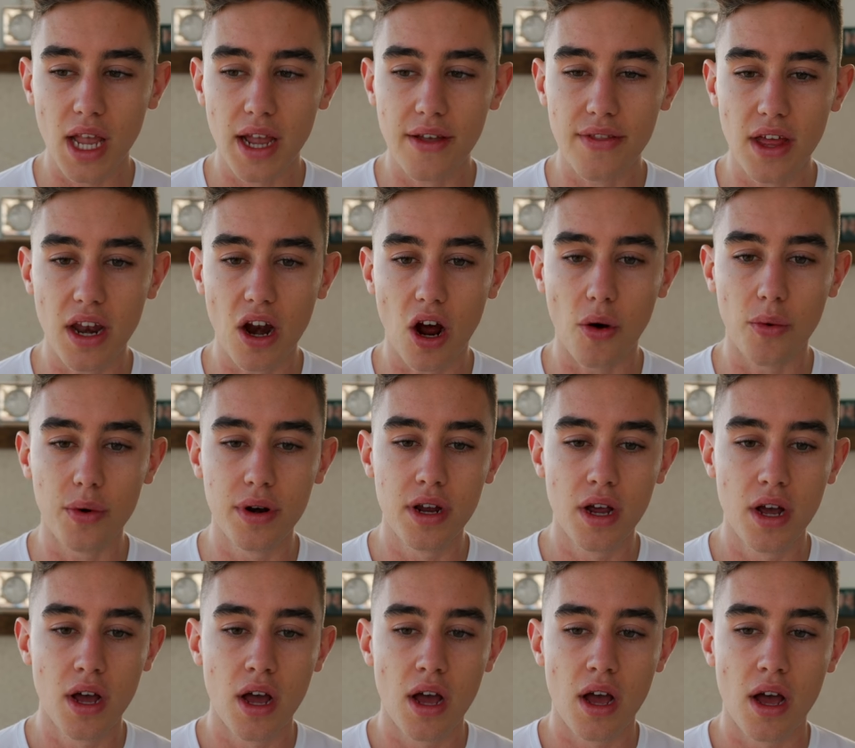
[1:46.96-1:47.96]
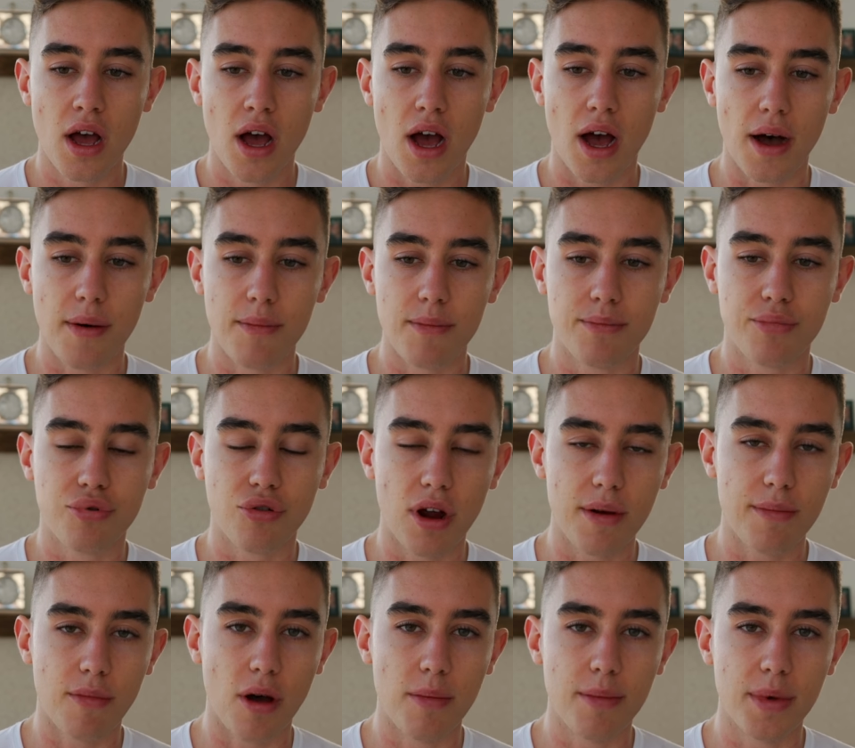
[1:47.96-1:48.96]
And then I would
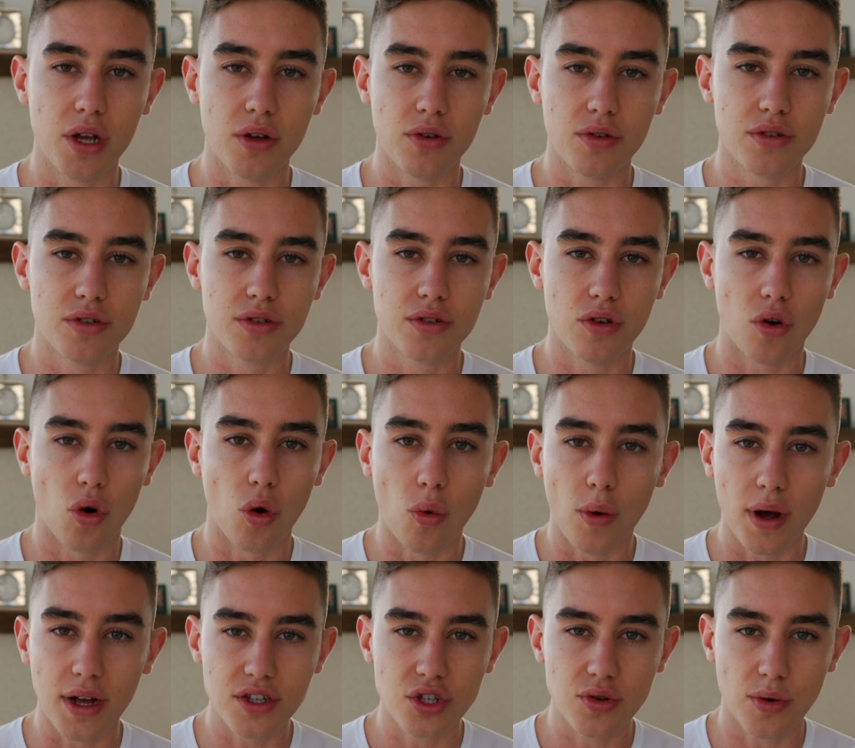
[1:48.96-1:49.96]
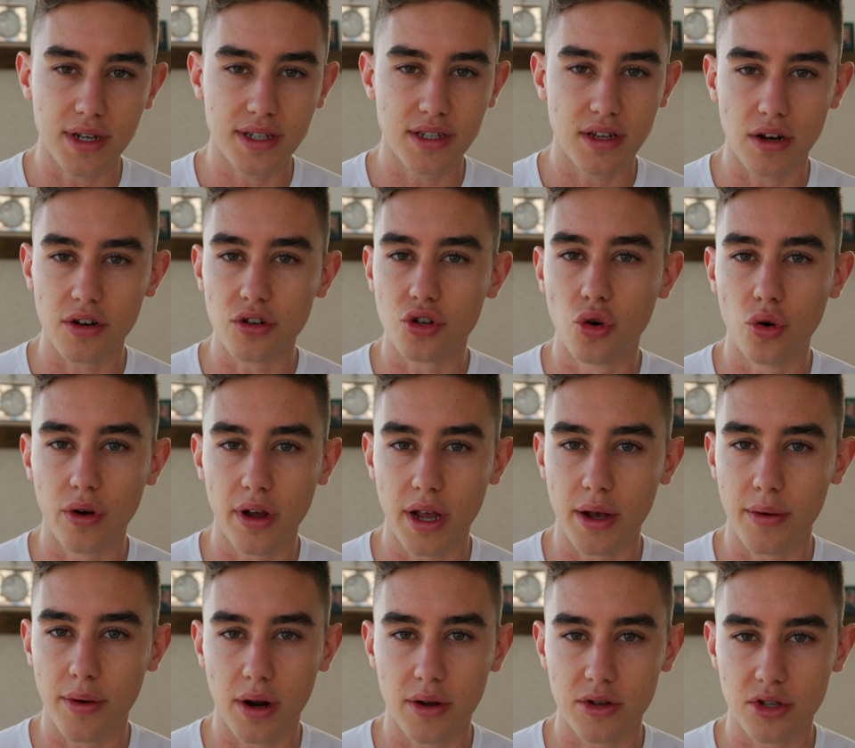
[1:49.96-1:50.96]
prep my meals always. So I started
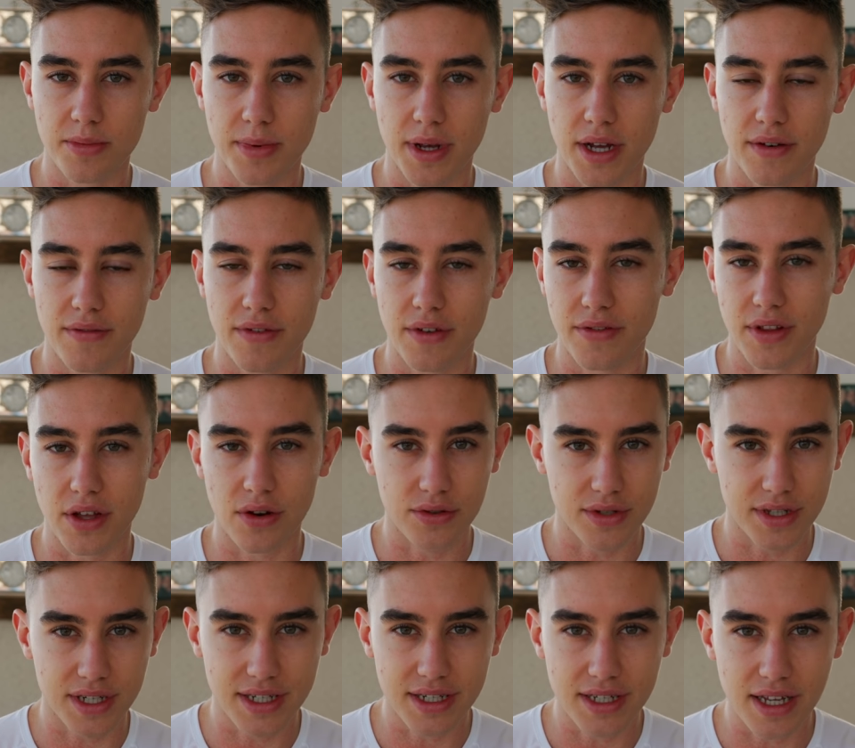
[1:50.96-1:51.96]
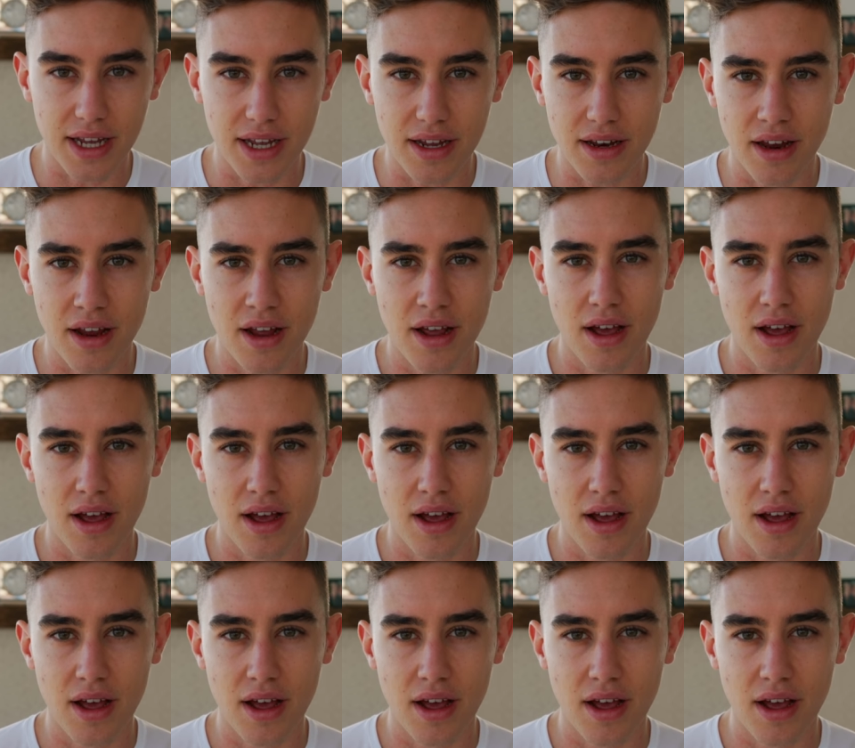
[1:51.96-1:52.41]
cooking when I was about 15 or 16.